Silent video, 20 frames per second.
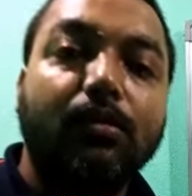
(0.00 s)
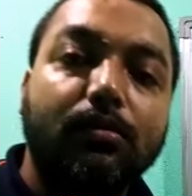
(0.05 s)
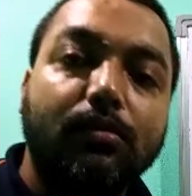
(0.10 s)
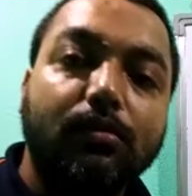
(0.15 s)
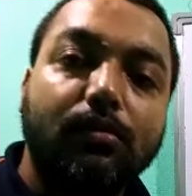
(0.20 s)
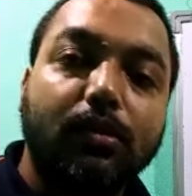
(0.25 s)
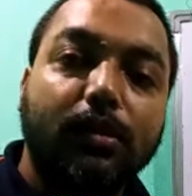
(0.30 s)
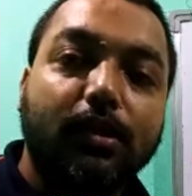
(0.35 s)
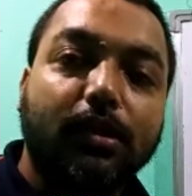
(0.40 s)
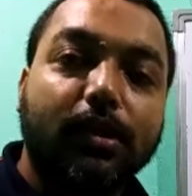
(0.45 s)

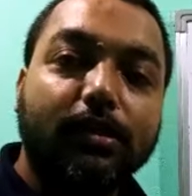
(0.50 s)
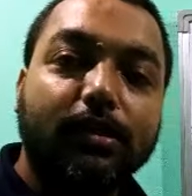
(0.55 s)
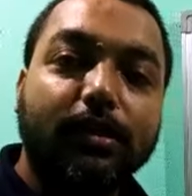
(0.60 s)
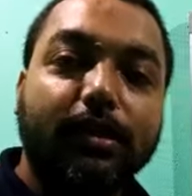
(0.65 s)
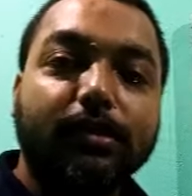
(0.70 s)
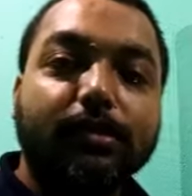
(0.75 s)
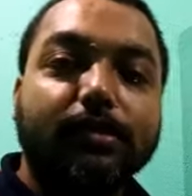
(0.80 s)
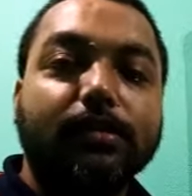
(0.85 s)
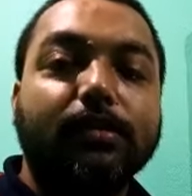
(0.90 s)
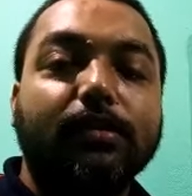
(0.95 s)
So let
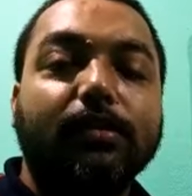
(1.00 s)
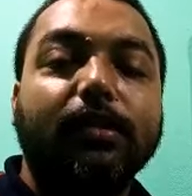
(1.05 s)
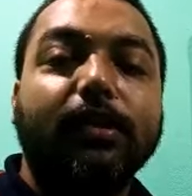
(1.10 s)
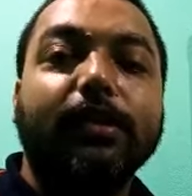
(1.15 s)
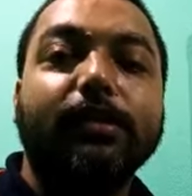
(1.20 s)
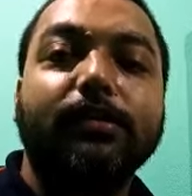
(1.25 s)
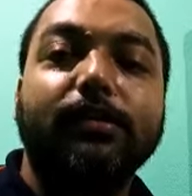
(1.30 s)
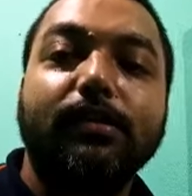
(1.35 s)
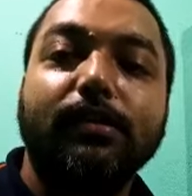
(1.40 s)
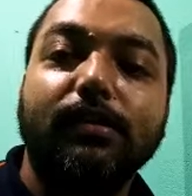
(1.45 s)
us
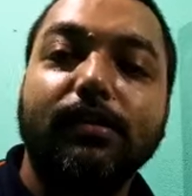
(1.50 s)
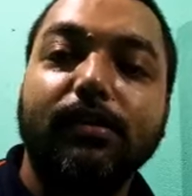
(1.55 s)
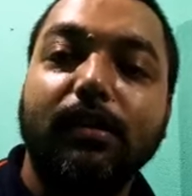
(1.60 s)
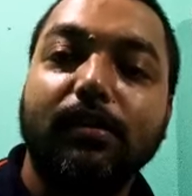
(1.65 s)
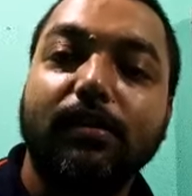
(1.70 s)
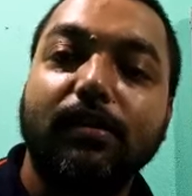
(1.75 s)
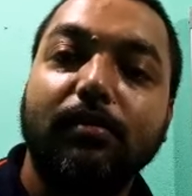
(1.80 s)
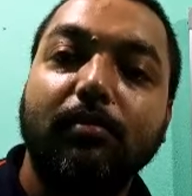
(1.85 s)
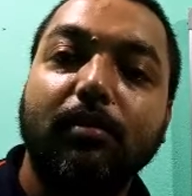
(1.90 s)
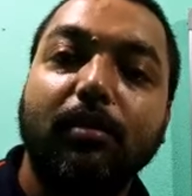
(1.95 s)
next
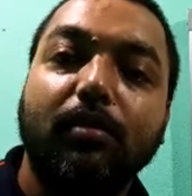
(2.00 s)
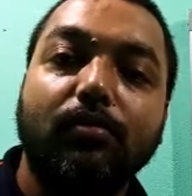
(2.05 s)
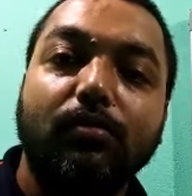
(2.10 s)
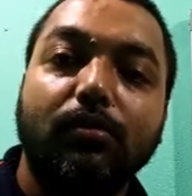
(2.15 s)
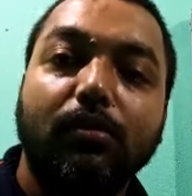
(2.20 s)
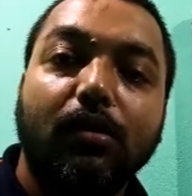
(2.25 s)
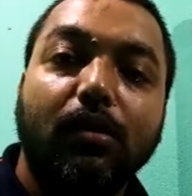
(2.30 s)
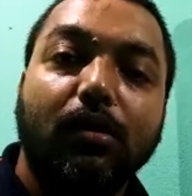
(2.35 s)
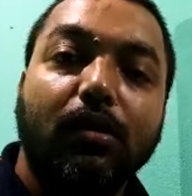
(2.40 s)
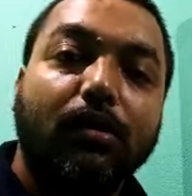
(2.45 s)
discuss
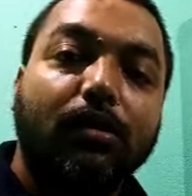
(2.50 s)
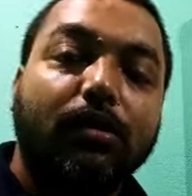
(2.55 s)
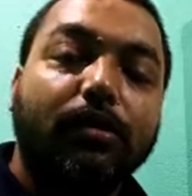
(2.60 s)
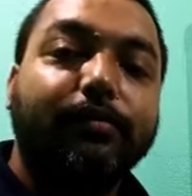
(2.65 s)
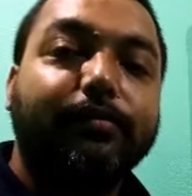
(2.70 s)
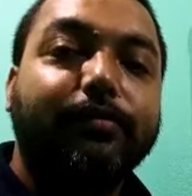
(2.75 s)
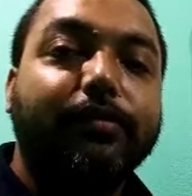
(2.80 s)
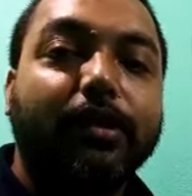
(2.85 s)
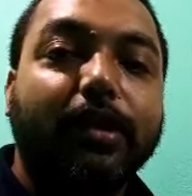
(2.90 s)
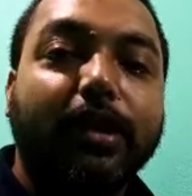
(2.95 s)
about
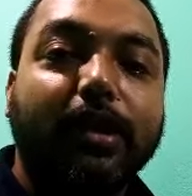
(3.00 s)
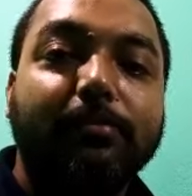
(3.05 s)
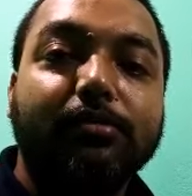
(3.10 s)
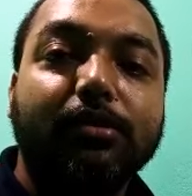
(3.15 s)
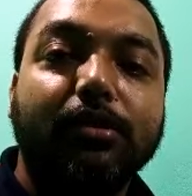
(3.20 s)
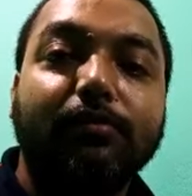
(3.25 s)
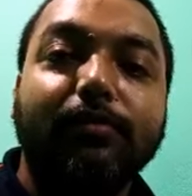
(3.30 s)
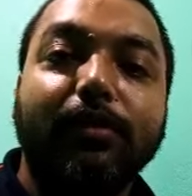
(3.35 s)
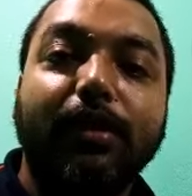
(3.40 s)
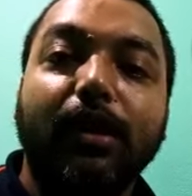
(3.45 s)
different types
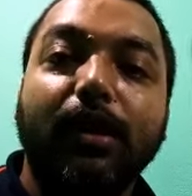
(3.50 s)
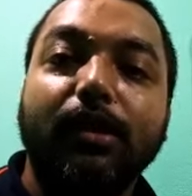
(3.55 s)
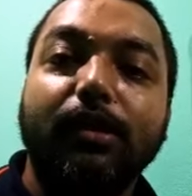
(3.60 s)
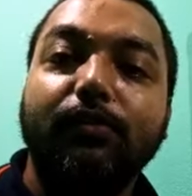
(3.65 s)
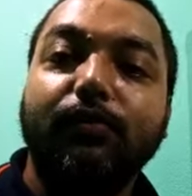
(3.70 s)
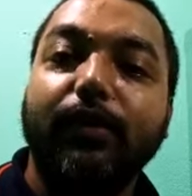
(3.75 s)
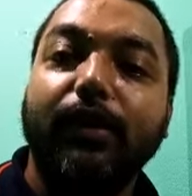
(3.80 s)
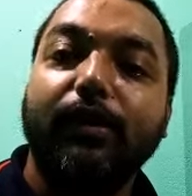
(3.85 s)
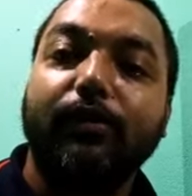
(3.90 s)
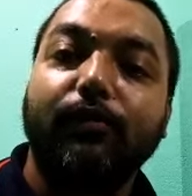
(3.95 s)
of
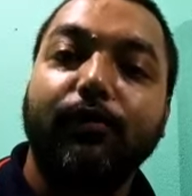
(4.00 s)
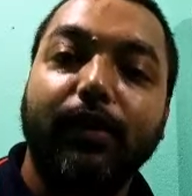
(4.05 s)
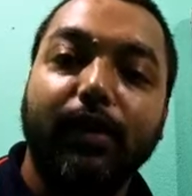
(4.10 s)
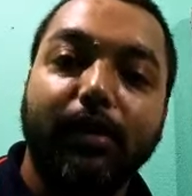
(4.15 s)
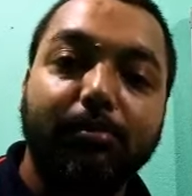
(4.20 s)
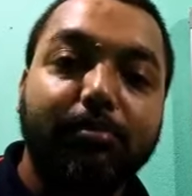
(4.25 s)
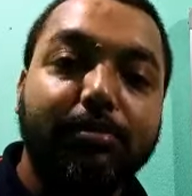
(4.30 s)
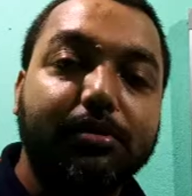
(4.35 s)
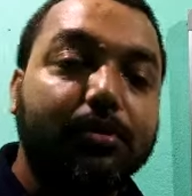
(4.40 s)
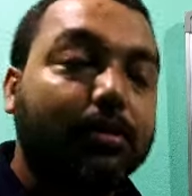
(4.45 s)
earthquake
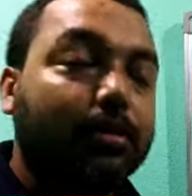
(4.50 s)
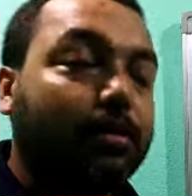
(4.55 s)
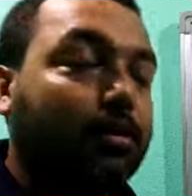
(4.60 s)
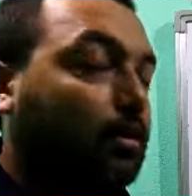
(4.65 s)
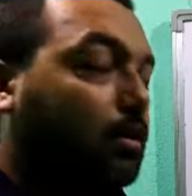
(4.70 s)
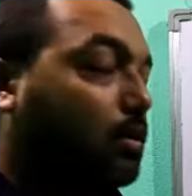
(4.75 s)
waves.